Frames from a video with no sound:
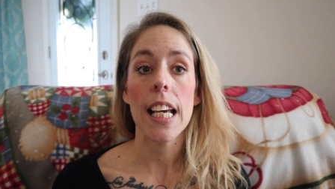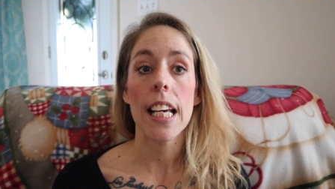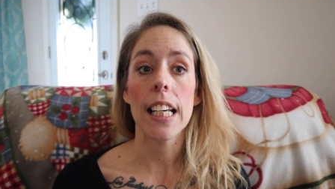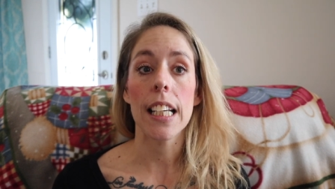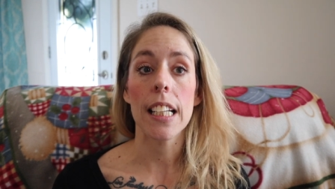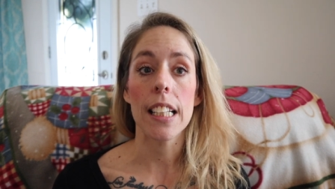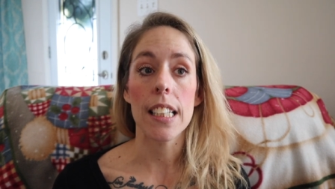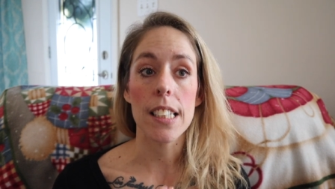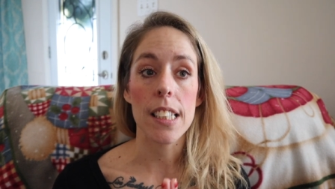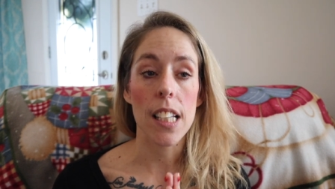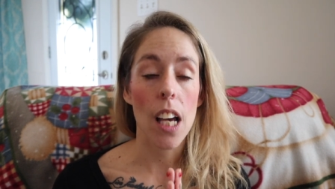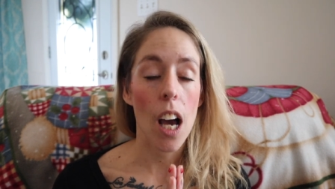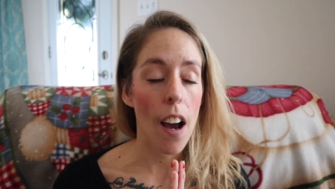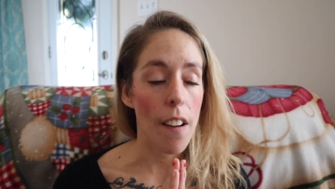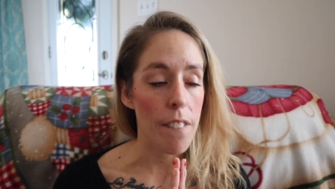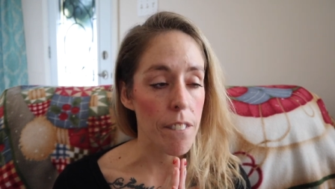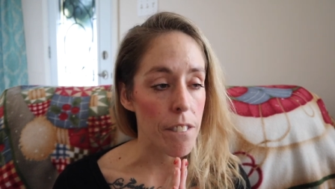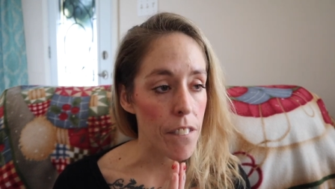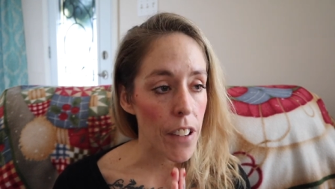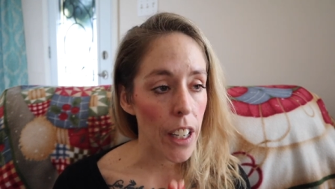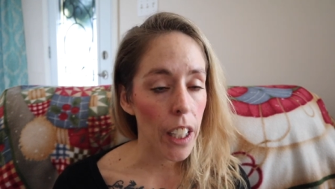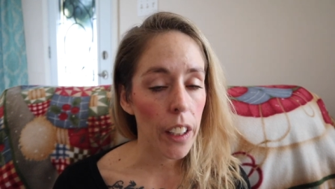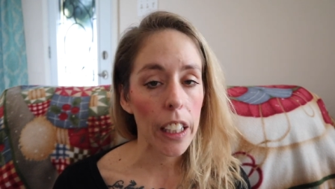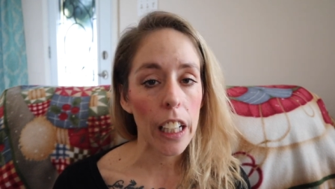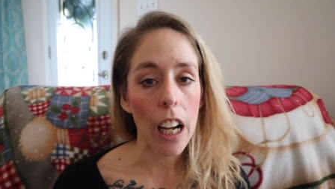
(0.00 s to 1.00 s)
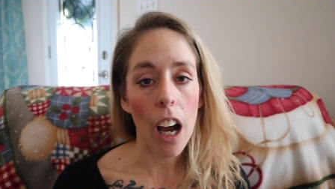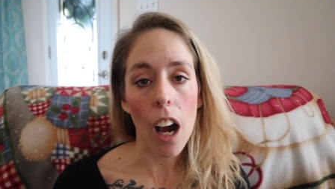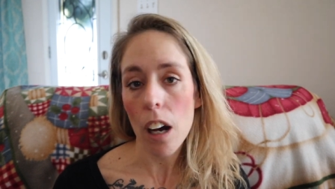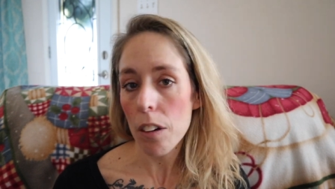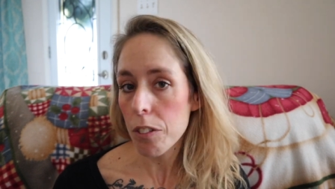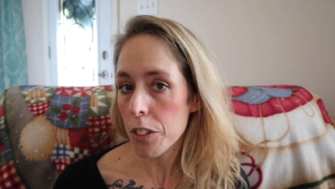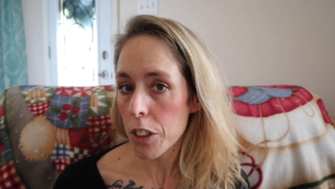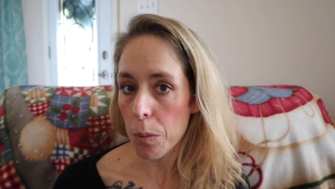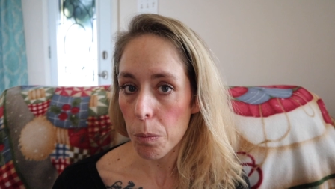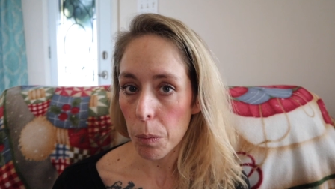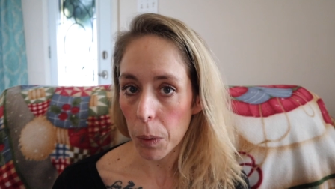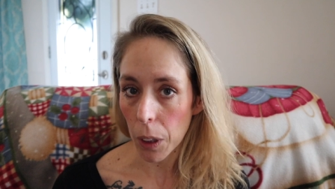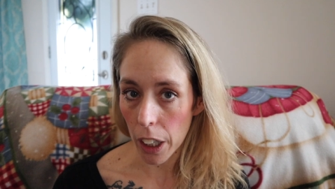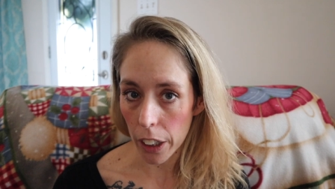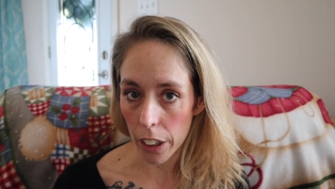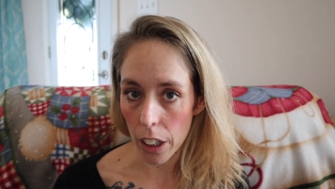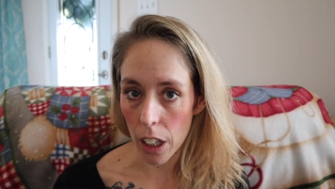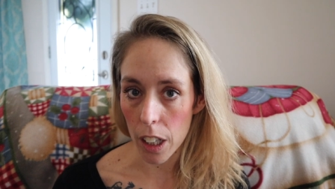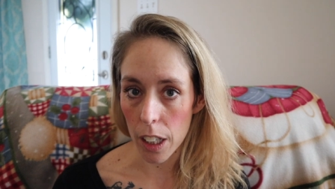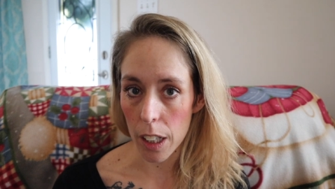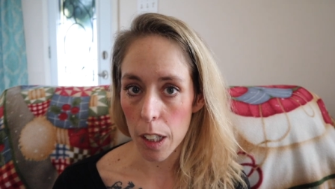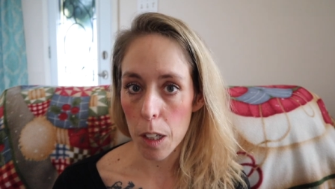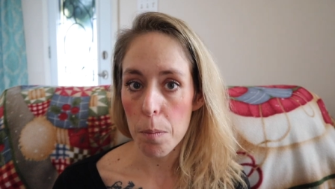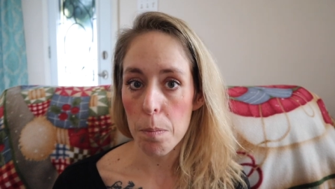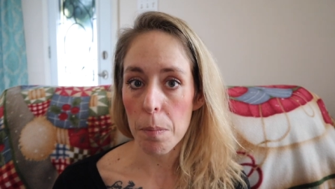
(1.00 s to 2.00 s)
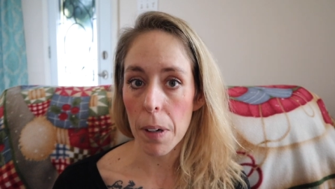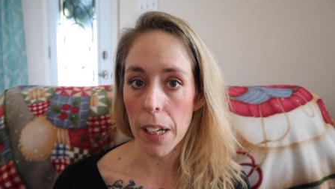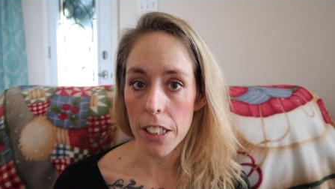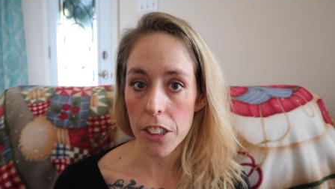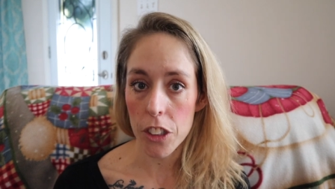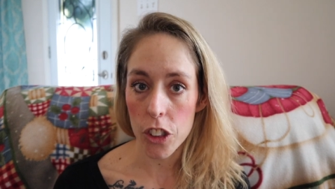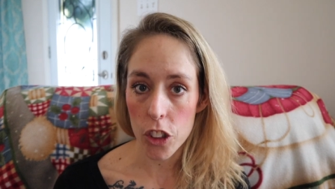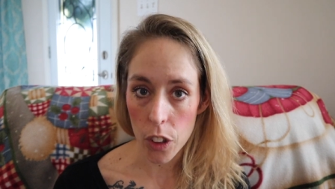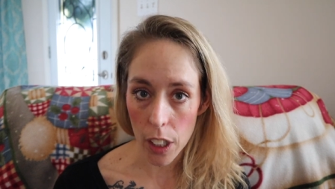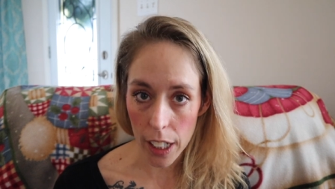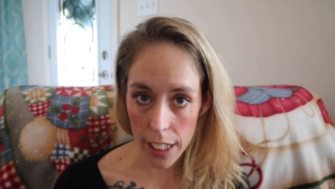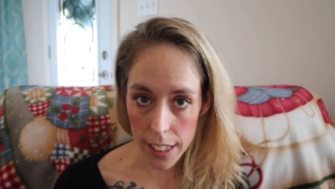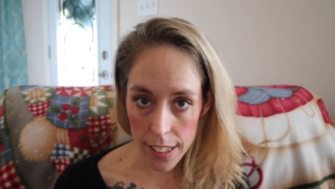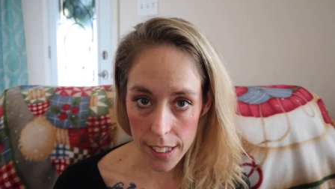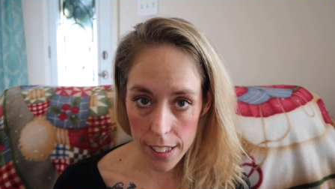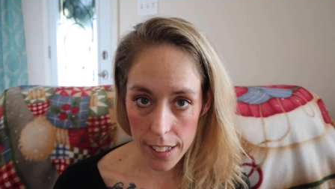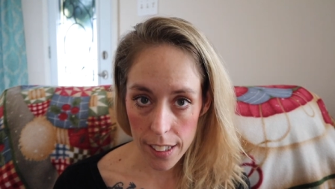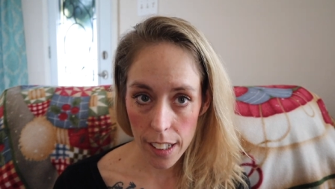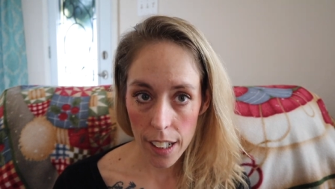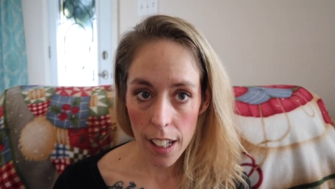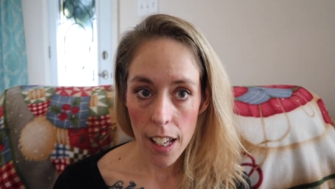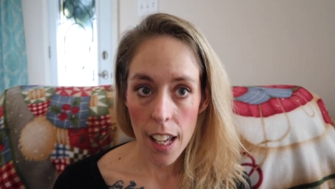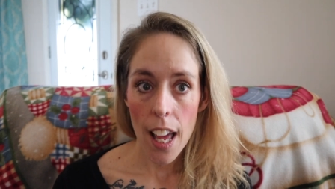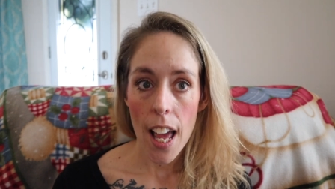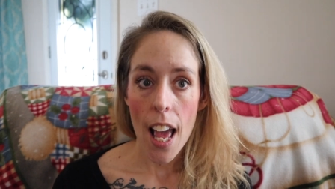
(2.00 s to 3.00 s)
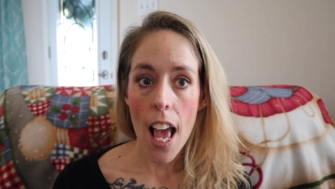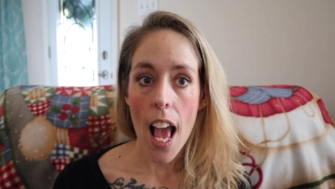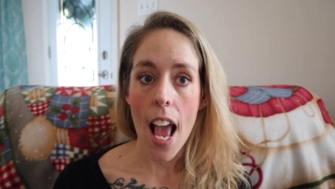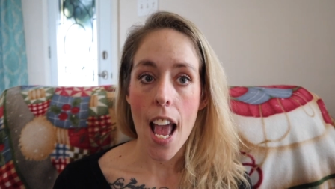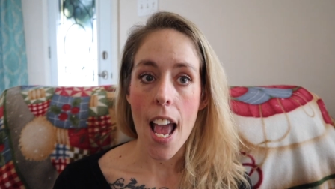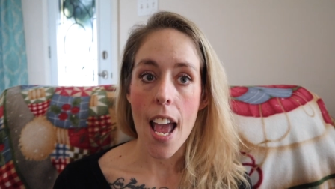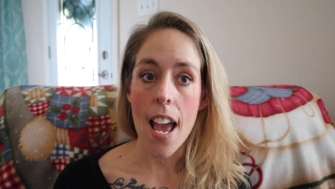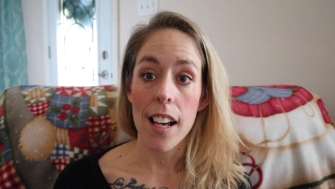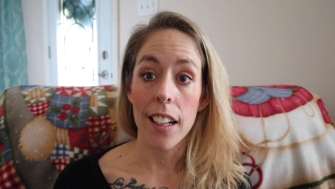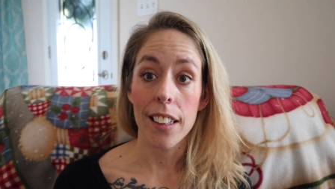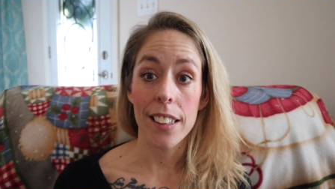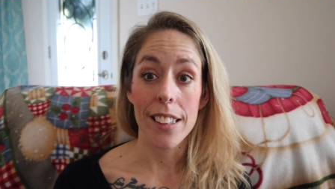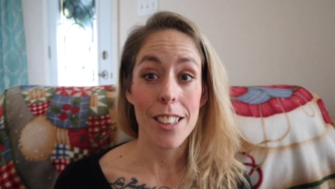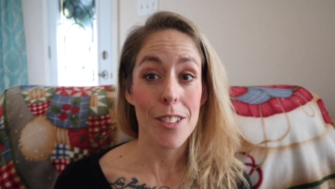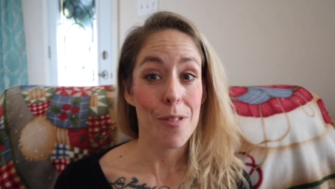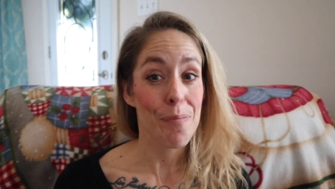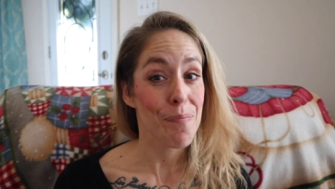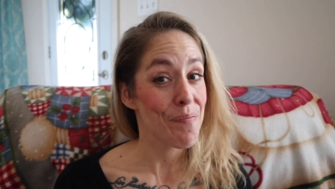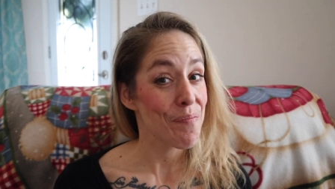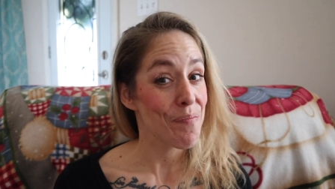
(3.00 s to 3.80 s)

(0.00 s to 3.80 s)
is very often brought on by stress. And